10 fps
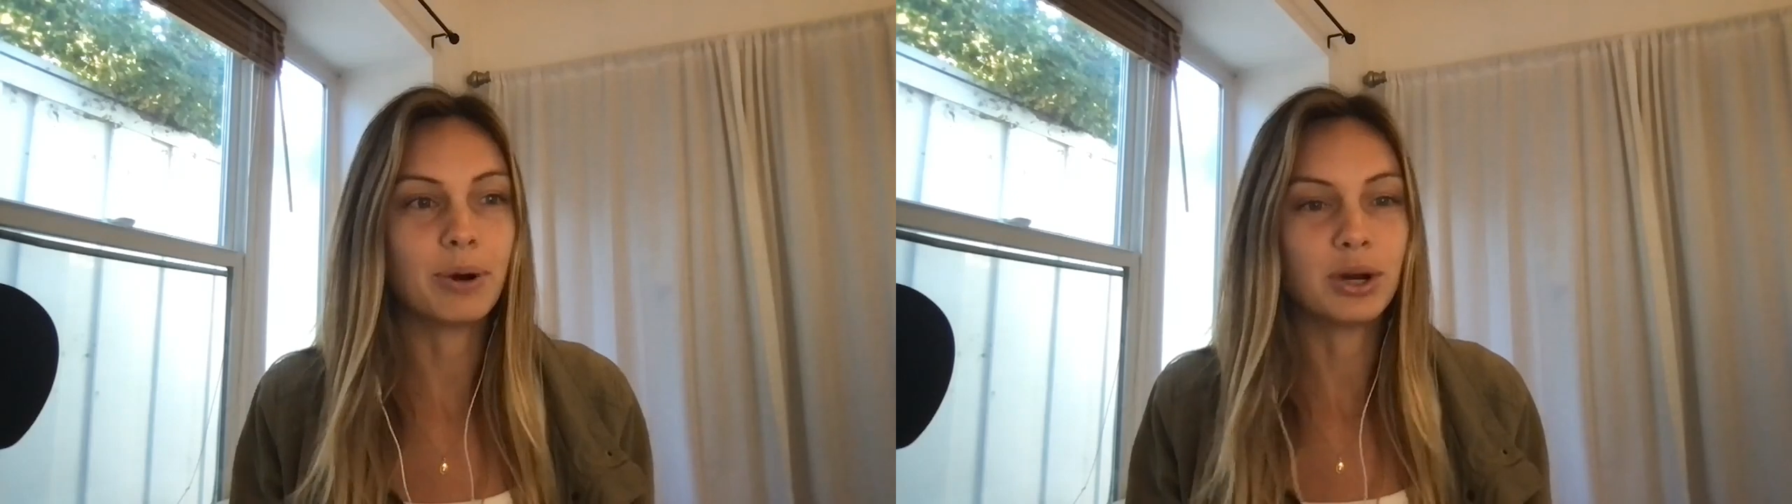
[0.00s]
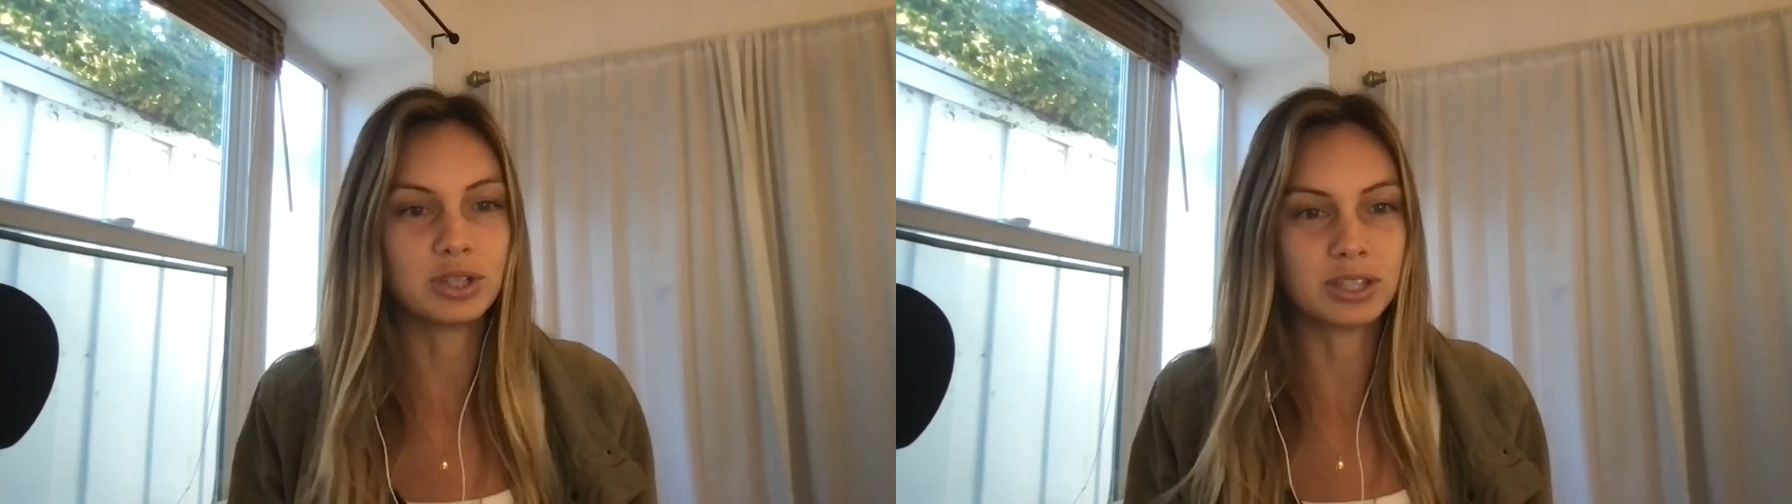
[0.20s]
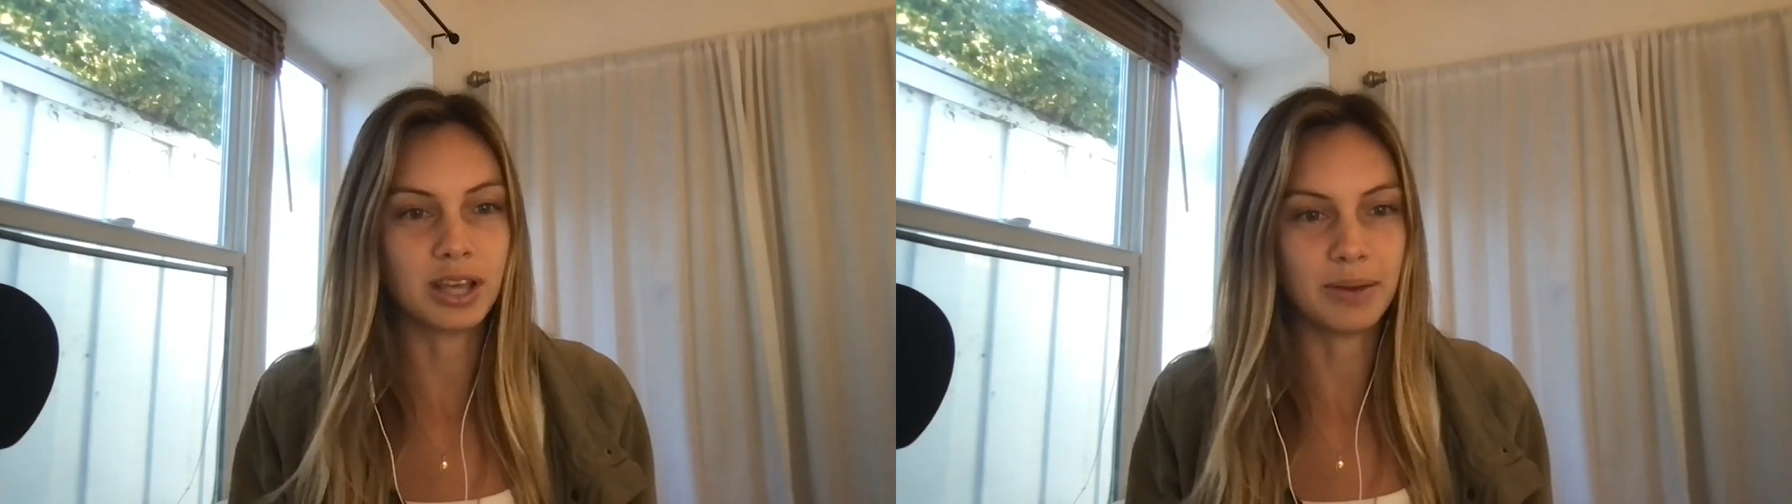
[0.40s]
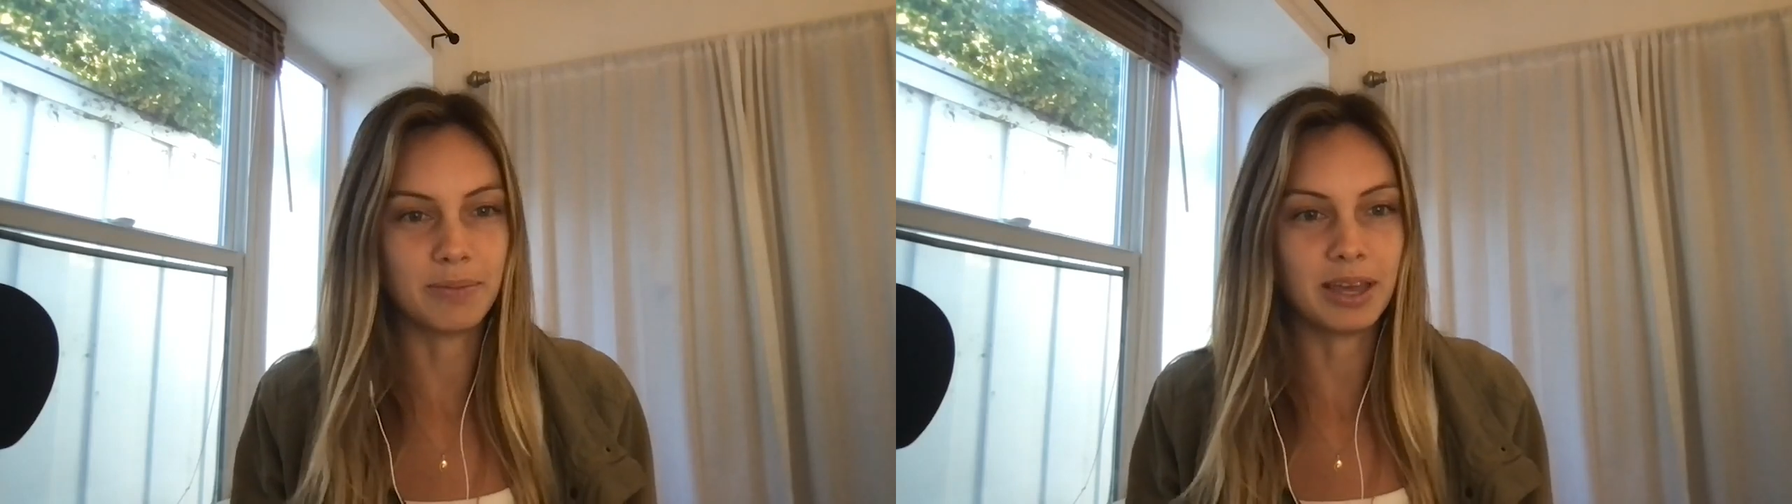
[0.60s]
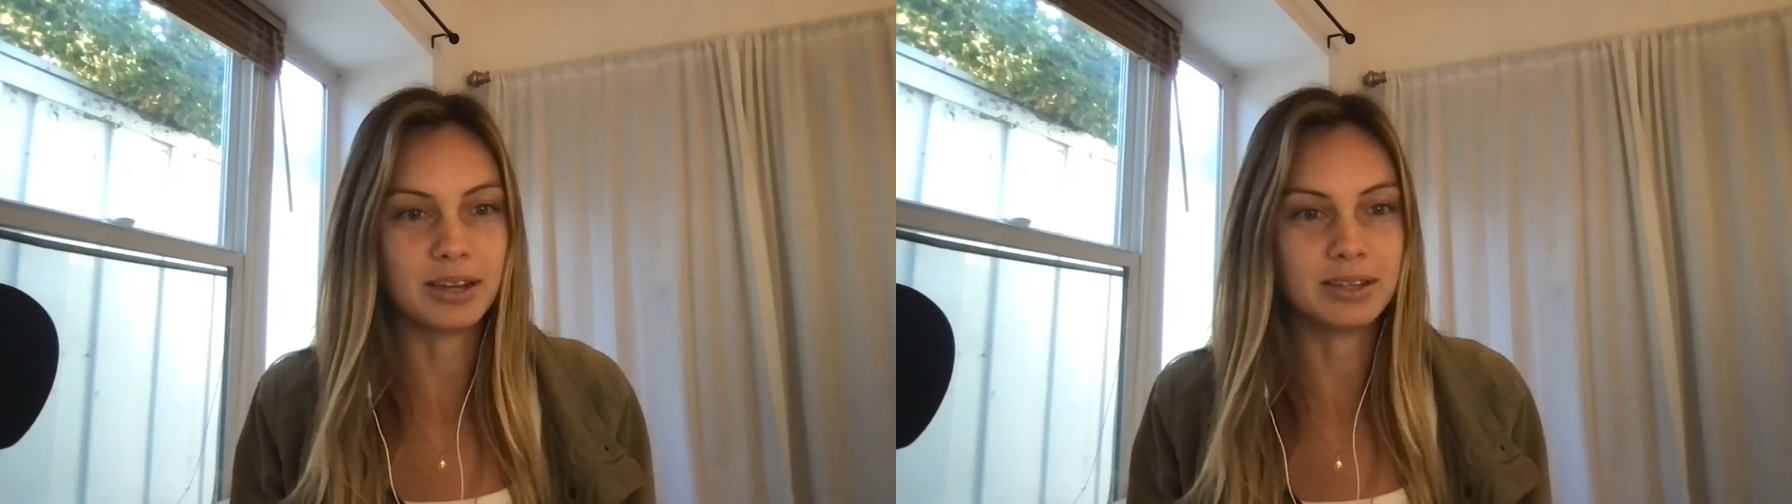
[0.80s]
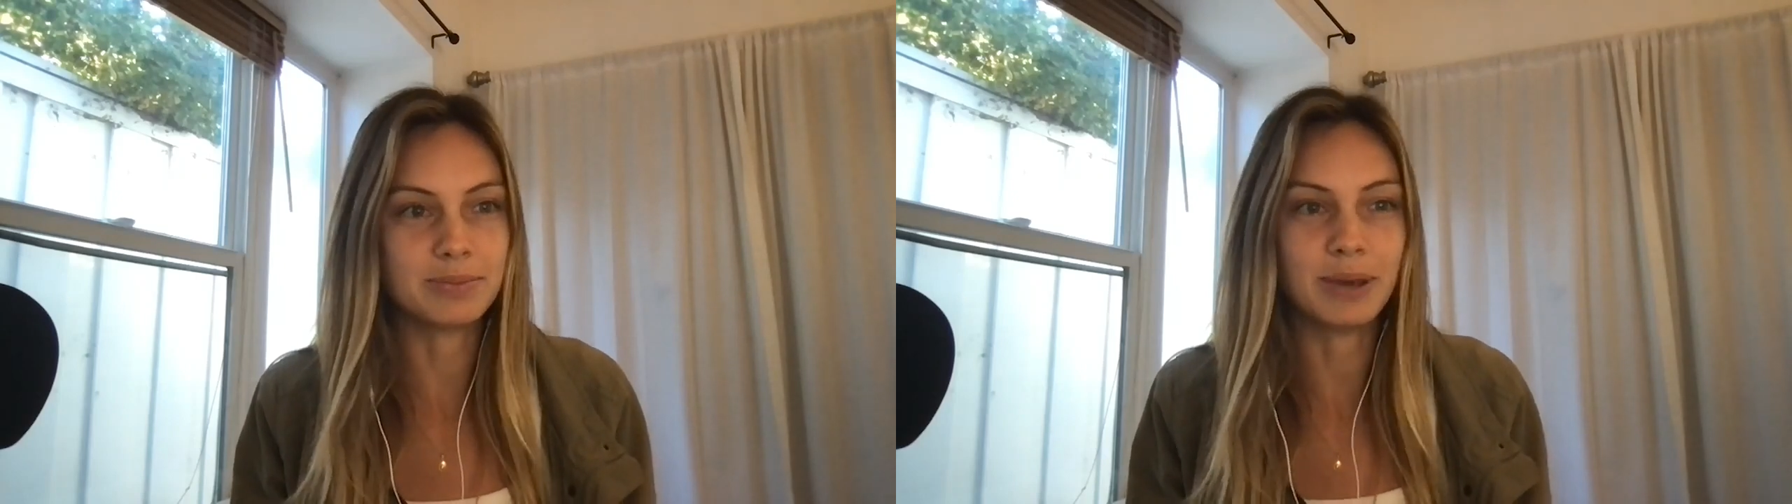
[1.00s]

push them and